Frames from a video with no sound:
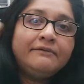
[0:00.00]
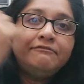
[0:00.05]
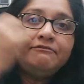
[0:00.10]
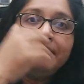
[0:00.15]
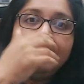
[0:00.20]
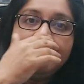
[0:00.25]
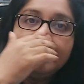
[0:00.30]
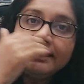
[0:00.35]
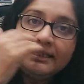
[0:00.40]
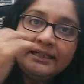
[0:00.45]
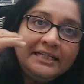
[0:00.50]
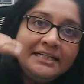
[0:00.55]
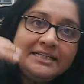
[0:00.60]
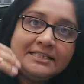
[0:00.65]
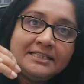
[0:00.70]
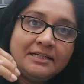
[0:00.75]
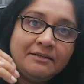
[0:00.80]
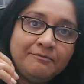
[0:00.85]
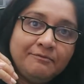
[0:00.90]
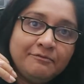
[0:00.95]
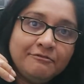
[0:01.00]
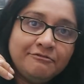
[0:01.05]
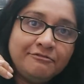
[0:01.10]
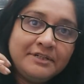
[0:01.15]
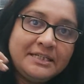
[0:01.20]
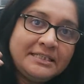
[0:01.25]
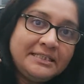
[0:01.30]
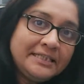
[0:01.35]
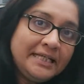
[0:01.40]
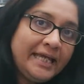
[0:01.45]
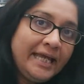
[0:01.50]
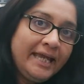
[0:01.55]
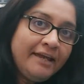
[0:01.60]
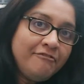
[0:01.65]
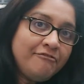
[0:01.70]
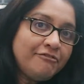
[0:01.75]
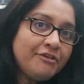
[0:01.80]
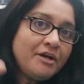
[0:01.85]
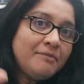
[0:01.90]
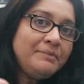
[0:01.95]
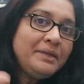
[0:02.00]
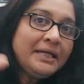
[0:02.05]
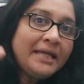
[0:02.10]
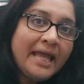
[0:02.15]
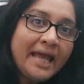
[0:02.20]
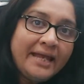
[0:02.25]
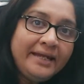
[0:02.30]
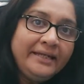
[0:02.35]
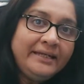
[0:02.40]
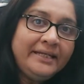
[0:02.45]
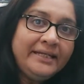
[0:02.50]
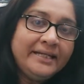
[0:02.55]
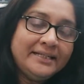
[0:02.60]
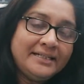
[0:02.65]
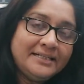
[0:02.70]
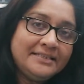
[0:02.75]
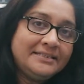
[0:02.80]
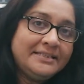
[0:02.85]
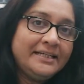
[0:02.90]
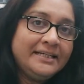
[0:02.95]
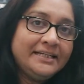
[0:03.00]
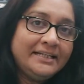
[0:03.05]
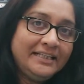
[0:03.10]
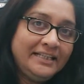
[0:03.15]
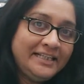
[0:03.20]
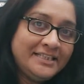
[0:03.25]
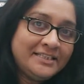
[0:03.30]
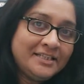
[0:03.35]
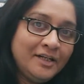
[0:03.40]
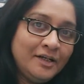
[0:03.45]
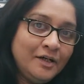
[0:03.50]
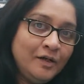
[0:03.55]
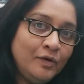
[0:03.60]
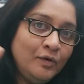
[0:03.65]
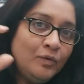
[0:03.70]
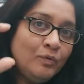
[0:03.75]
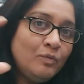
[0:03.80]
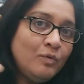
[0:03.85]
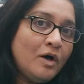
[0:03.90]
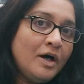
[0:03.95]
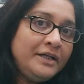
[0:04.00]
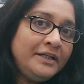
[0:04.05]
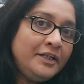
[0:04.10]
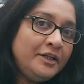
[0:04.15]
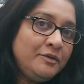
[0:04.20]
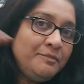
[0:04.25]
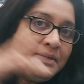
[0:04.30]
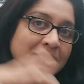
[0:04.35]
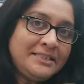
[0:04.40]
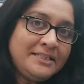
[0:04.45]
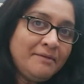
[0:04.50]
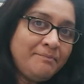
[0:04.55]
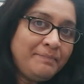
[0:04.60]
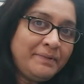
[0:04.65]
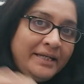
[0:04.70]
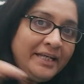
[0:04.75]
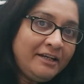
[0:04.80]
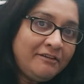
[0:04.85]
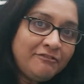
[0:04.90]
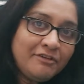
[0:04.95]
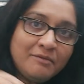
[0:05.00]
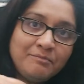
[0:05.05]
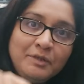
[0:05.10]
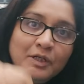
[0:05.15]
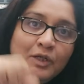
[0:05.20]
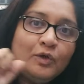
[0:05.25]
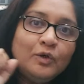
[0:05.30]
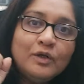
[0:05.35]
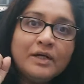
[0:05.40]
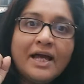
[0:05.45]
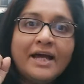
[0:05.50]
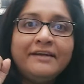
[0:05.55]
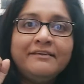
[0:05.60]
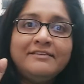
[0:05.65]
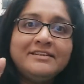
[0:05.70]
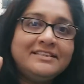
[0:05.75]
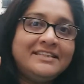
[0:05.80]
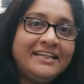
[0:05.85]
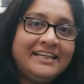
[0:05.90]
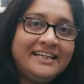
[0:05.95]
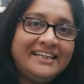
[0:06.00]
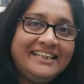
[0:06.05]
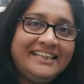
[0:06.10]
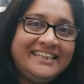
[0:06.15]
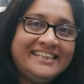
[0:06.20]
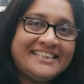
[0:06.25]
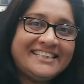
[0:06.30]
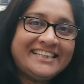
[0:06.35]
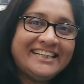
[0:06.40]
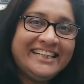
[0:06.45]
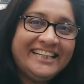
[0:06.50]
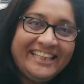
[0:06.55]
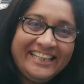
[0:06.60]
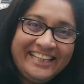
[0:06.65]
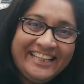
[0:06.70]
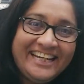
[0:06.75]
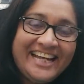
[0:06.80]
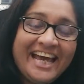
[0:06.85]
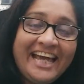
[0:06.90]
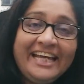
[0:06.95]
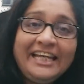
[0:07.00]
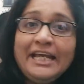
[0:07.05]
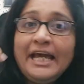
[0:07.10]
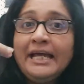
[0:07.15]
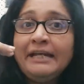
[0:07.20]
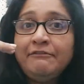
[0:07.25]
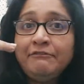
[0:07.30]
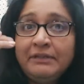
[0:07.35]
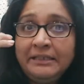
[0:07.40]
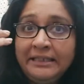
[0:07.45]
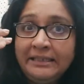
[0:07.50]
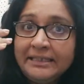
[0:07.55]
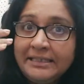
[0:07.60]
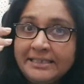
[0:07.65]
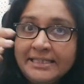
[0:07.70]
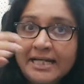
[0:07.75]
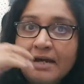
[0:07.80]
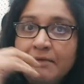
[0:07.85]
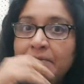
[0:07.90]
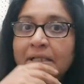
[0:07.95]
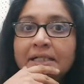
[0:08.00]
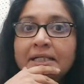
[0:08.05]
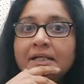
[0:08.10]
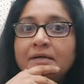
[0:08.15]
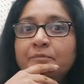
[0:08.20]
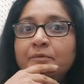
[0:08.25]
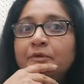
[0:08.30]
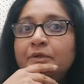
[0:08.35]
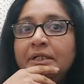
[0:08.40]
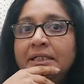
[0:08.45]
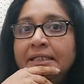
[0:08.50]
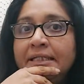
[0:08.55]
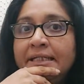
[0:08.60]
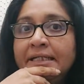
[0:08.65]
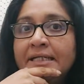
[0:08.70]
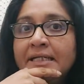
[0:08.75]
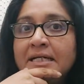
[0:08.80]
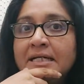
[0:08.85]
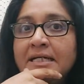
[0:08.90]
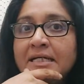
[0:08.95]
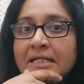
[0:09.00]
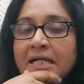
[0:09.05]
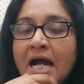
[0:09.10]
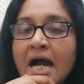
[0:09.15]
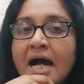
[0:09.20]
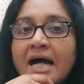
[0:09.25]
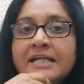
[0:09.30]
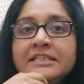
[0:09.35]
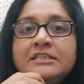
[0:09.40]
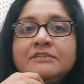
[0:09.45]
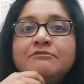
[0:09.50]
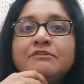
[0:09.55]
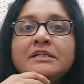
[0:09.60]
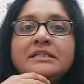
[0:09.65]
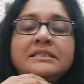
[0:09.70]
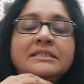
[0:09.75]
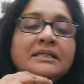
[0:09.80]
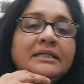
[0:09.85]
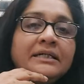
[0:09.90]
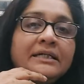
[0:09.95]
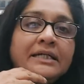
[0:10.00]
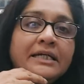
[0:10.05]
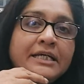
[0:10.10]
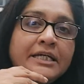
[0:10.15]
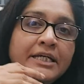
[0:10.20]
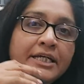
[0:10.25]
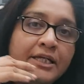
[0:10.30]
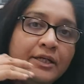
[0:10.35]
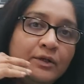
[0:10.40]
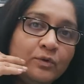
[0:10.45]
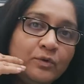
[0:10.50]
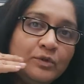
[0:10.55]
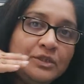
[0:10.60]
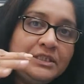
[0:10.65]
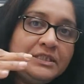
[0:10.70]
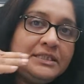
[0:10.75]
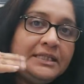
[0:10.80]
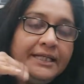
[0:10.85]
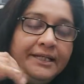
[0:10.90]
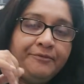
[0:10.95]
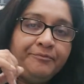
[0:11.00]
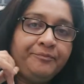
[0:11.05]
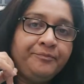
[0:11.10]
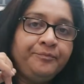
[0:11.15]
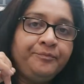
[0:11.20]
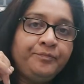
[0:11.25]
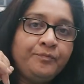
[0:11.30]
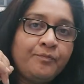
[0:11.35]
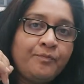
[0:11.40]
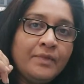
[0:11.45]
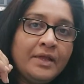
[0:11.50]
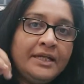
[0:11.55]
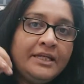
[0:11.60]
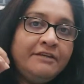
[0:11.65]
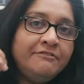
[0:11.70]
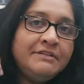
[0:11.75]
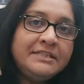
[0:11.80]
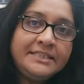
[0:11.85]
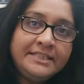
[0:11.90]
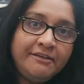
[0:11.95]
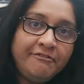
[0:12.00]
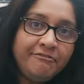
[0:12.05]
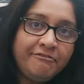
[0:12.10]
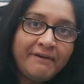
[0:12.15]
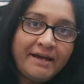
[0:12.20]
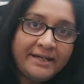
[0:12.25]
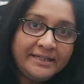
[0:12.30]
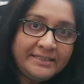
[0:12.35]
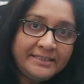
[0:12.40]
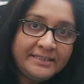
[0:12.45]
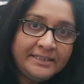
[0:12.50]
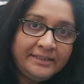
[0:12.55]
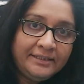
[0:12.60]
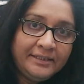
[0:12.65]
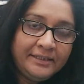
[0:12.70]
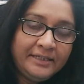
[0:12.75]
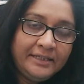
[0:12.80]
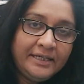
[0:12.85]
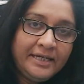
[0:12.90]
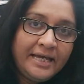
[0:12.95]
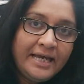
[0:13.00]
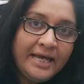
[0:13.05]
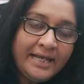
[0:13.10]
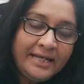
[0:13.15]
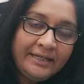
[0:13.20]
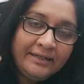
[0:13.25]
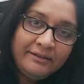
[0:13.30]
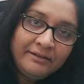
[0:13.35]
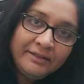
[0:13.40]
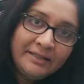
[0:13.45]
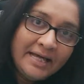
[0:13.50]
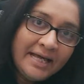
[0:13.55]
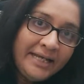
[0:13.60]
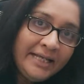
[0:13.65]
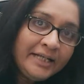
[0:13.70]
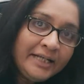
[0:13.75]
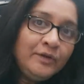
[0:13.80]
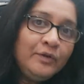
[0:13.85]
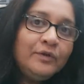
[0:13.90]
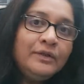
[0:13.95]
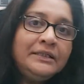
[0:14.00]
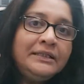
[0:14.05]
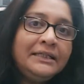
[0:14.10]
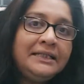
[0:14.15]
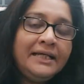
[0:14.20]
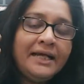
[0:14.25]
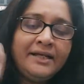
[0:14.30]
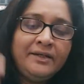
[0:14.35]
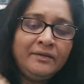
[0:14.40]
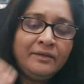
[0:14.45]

federalism first came from the Kandyan Sinhalese, who wanted to be separate from the Low Country Sinhalese, right? And within the Tamil community, caste was a hugely divisive factor. And anecdotally, I